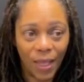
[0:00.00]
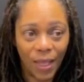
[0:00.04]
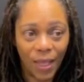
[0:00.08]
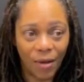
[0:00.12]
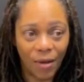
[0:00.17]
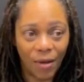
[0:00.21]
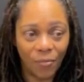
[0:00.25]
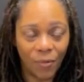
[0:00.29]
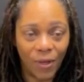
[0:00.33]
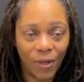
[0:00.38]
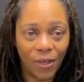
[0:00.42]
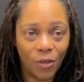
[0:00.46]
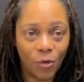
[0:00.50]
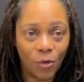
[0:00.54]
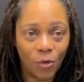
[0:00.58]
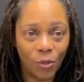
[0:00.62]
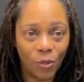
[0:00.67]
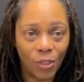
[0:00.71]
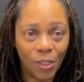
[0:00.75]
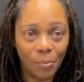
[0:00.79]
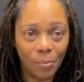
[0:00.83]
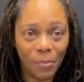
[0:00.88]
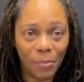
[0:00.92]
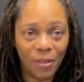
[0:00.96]
I read
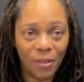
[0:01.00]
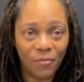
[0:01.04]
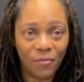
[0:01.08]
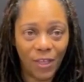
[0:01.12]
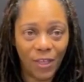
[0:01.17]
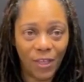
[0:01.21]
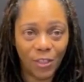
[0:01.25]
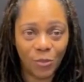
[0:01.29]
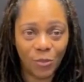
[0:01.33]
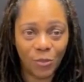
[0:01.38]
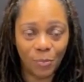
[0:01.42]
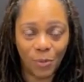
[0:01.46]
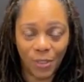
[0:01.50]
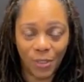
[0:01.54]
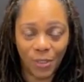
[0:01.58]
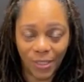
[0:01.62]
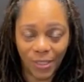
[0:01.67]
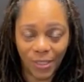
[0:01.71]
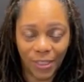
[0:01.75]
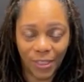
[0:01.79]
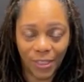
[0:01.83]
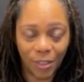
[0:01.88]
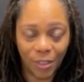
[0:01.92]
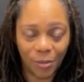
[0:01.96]
Courtney B. Vance's book,
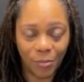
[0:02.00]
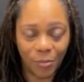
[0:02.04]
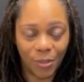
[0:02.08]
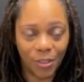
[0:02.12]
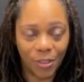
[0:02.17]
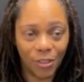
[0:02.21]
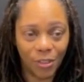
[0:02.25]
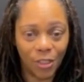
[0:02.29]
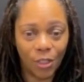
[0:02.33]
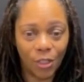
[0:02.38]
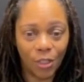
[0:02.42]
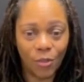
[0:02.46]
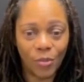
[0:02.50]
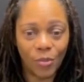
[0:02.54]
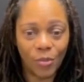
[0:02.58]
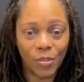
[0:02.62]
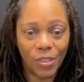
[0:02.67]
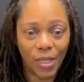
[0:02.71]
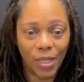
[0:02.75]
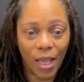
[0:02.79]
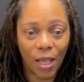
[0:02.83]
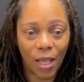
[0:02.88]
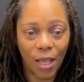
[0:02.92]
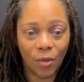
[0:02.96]
and then I'm going to close
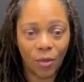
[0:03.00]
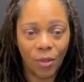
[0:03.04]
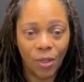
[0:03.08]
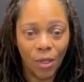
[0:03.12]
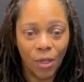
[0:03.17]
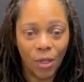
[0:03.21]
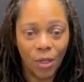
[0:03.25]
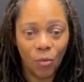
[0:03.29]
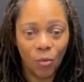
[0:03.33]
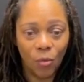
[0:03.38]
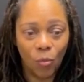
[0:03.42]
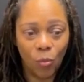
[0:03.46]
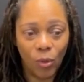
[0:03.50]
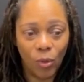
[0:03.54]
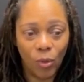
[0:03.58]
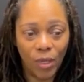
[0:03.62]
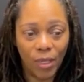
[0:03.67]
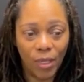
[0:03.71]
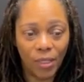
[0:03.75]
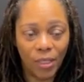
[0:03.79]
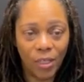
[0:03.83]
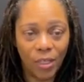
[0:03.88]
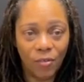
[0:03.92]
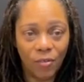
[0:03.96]
it out.
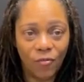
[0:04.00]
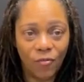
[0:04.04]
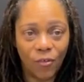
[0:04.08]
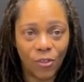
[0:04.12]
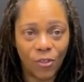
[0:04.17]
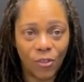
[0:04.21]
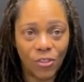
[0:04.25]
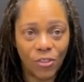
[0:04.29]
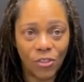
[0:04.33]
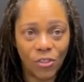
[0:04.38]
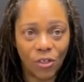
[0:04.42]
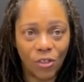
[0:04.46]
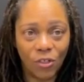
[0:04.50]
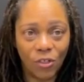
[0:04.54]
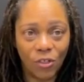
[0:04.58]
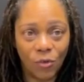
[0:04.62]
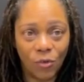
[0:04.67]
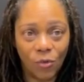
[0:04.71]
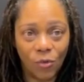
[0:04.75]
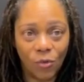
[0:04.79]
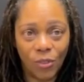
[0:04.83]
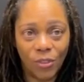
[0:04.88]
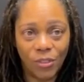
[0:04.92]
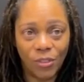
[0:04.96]
When he first started
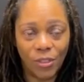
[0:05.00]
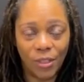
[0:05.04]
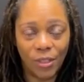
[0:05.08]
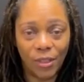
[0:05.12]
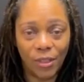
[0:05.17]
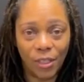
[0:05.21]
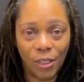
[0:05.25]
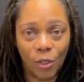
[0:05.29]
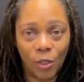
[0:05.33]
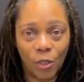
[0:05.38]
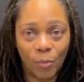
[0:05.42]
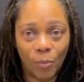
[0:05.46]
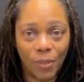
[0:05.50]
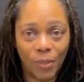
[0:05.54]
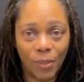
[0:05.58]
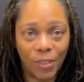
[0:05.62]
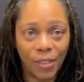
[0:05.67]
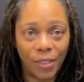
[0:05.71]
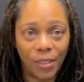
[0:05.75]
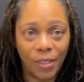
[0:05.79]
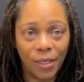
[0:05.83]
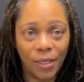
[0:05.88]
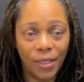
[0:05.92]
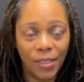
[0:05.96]
going to
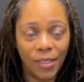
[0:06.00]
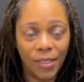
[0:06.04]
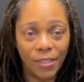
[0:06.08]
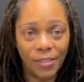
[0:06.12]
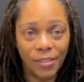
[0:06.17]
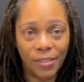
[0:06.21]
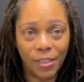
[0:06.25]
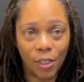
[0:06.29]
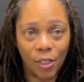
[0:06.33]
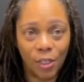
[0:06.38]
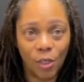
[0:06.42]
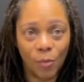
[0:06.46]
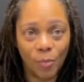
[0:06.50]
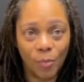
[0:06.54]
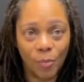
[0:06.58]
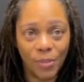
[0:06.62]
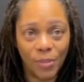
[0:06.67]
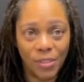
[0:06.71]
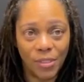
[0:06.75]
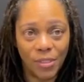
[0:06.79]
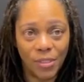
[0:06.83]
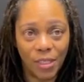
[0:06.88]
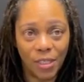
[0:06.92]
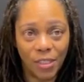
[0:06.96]
therapy, his
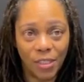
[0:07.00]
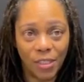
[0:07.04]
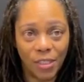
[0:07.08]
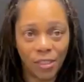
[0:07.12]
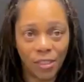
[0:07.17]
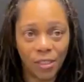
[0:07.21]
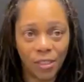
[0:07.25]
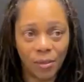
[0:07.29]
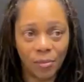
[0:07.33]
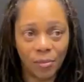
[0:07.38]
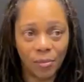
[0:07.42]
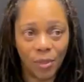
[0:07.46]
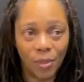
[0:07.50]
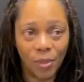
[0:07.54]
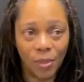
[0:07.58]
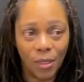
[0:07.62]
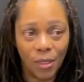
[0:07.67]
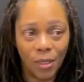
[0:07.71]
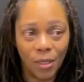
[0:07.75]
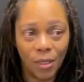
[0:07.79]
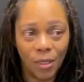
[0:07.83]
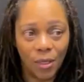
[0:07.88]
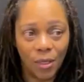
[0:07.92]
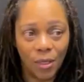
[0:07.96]
therapist said to him,
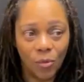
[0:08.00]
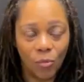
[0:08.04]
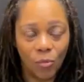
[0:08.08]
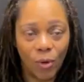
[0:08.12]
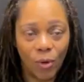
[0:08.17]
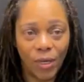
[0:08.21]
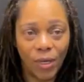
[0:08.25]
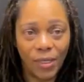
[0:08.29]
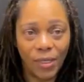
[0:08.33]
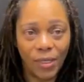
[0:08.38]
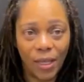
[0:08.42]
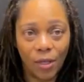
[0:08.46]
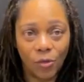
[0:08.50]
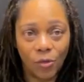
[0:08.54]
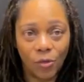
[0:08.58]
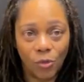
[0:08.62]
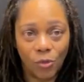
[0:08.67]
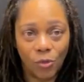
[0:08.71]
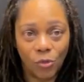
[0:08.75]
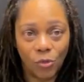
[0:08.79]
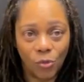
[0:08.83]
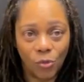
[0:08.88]
write down your